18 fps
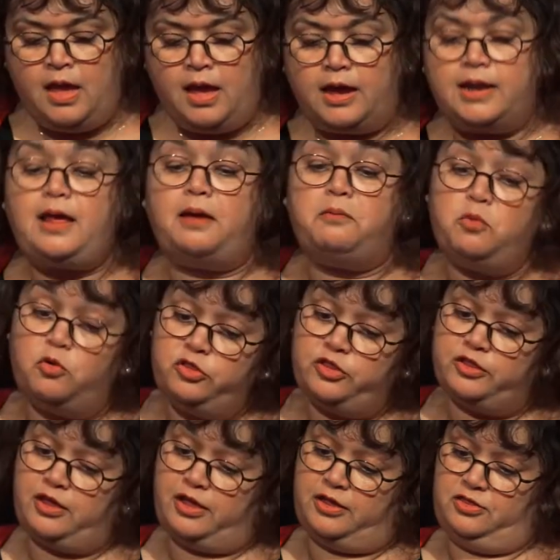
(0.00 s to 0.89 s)
And I
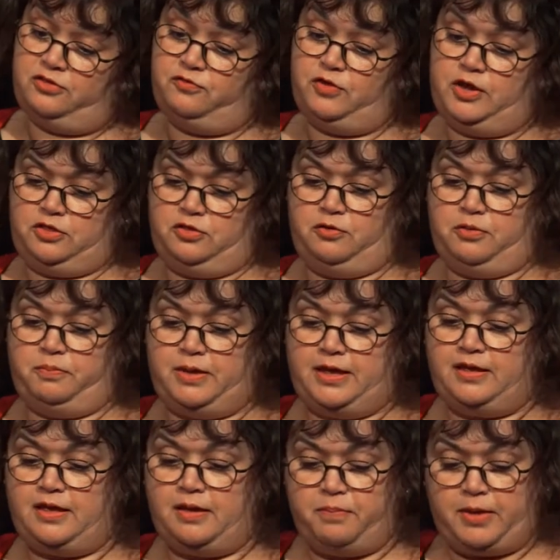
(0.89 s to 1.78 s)
was going to read you a
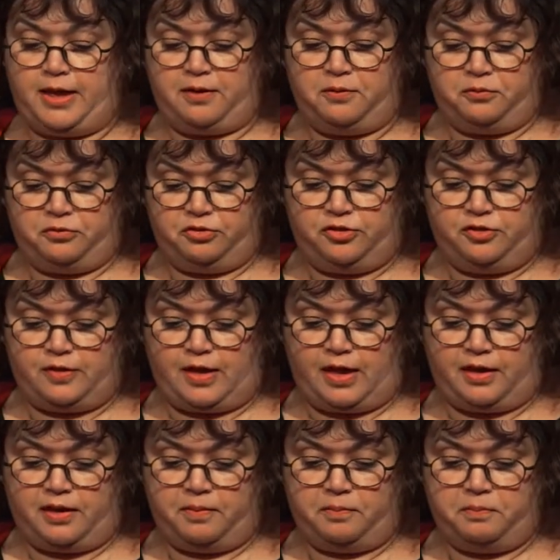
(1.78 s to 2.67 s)
bit about
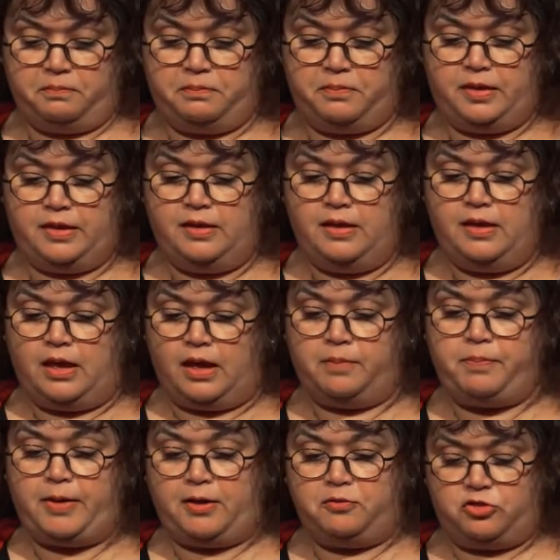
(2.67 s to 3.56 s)
um,
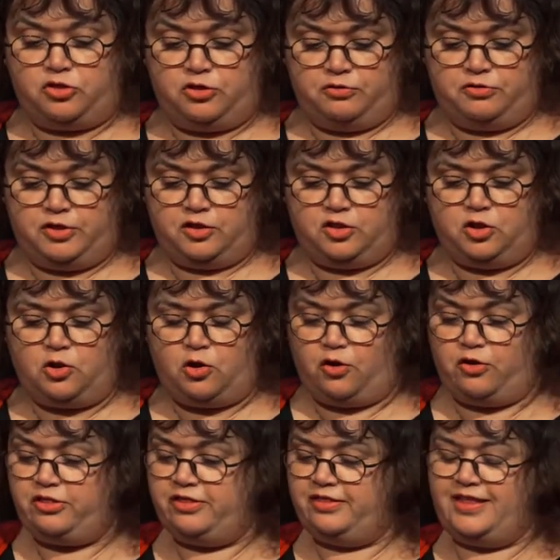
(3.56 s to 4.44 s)
about Judy's
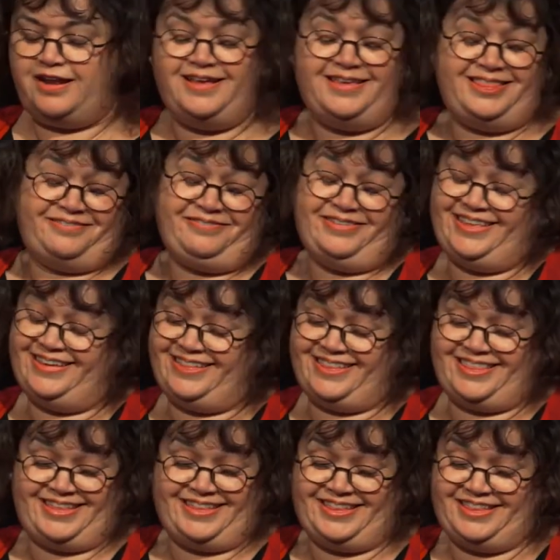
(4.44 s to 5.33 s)
loss, and then I thought
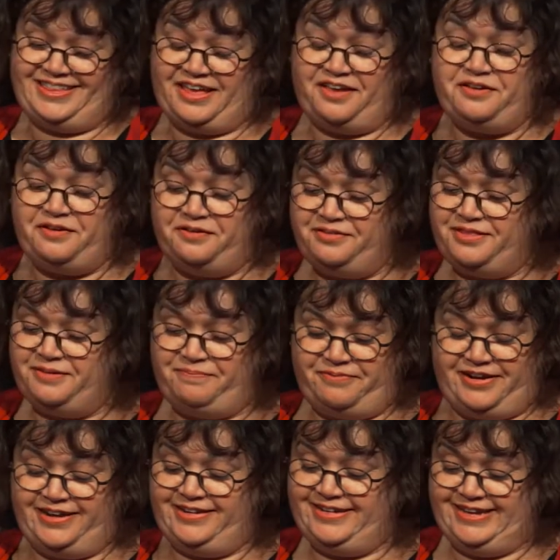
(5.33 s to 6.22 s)
it's just so
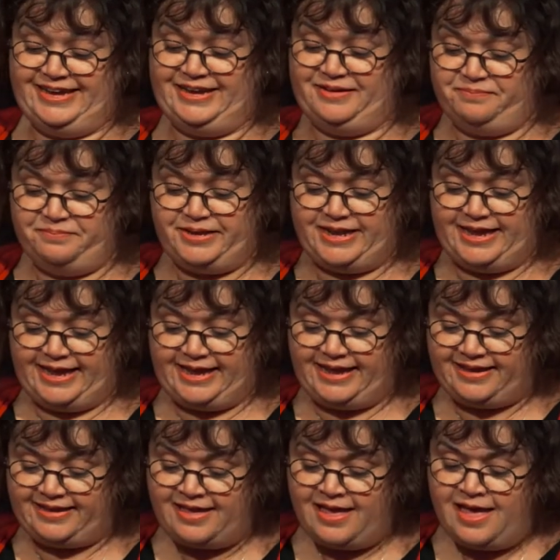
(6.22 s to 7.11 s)
depressing and
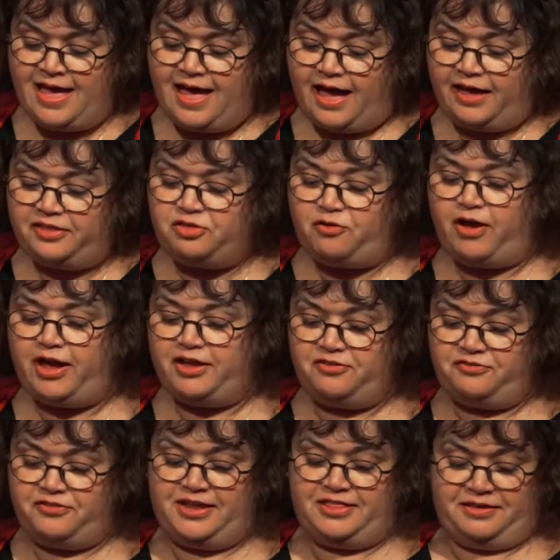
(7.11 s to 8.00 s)
bleak. I thought
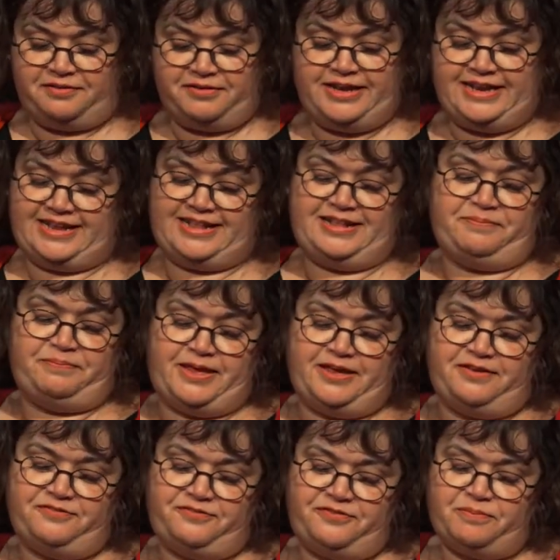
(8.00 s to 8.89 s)
I'd read you a little
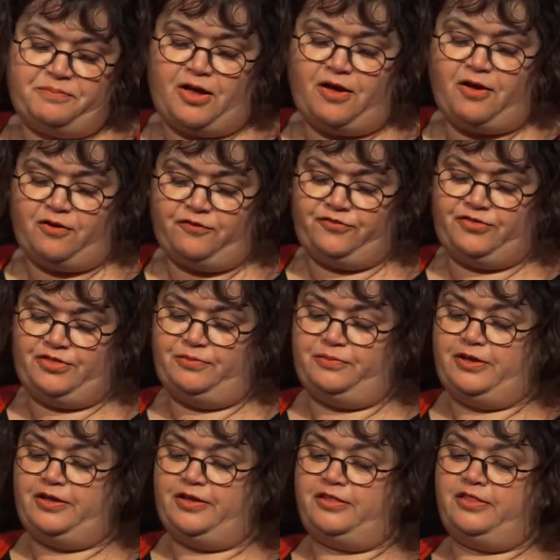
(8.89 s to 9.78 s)
bit from
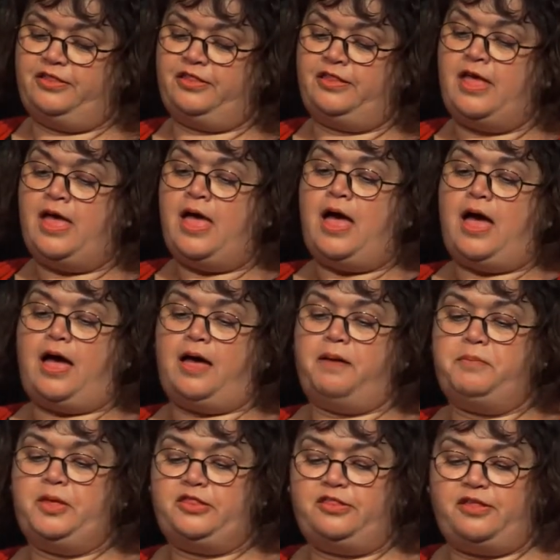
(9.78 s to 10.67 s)
afterwards.
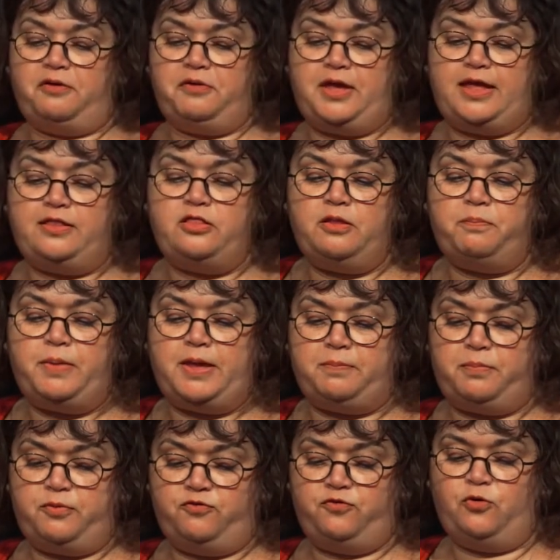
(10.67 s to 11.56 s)
Um, so in the
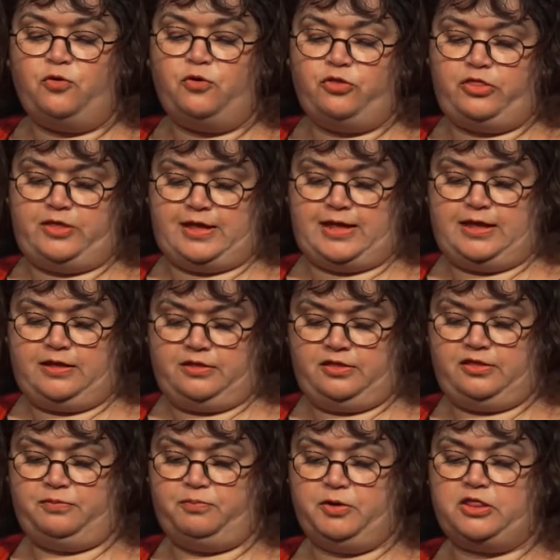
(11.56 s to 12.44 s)
bit before
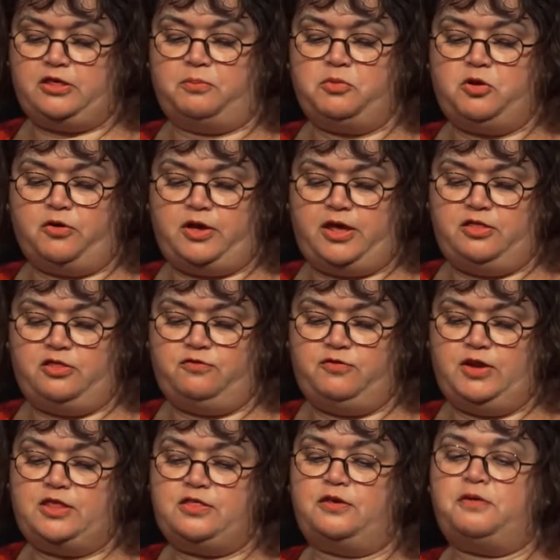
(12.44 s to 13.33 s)
this, which I'm not going to
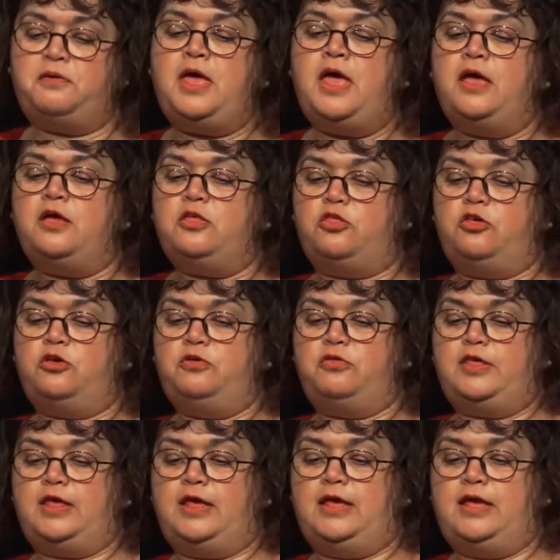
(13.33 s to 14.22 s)
read you,
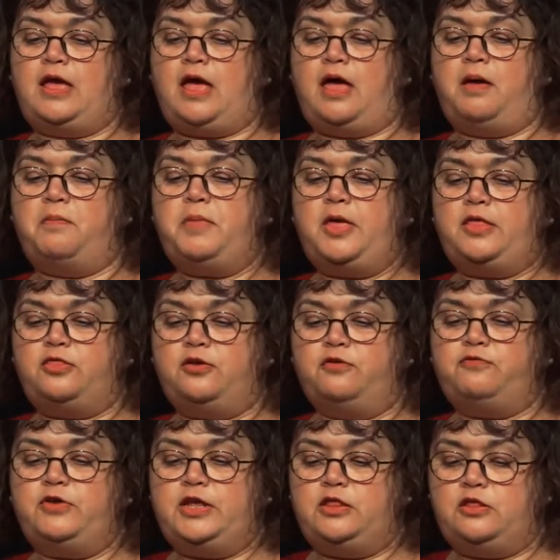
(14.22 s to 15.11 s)
Judy, um, the
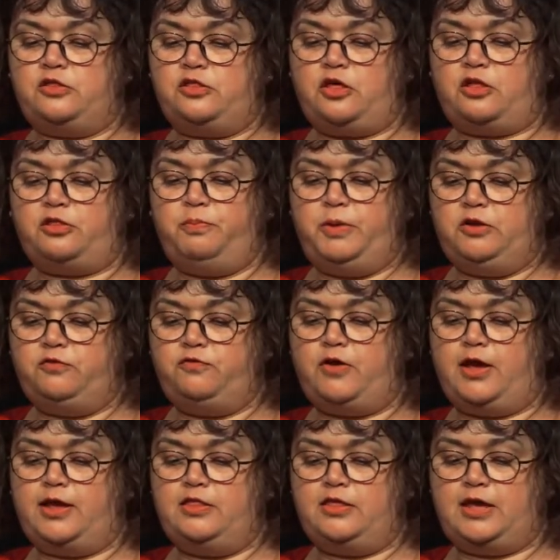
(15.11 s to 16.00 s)
reader's just been
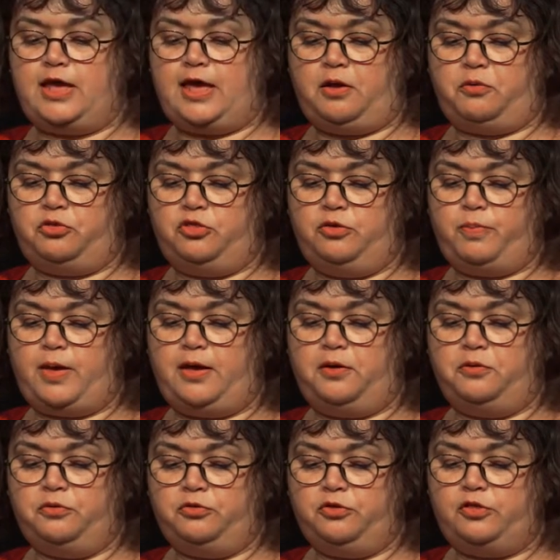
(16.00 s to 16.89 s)
finding out
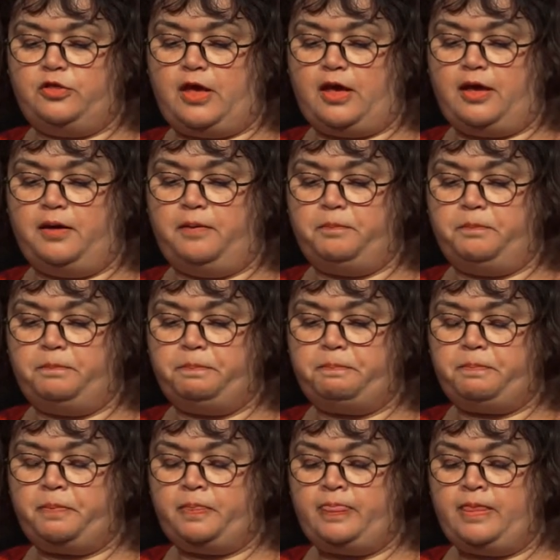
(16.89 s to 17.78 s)
about.
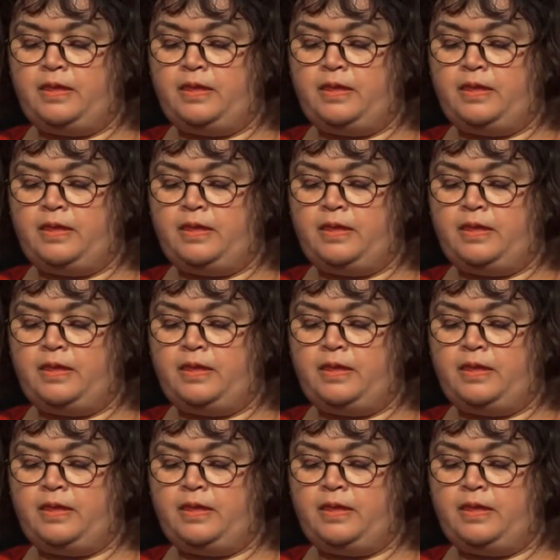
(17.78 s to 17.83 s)
Um,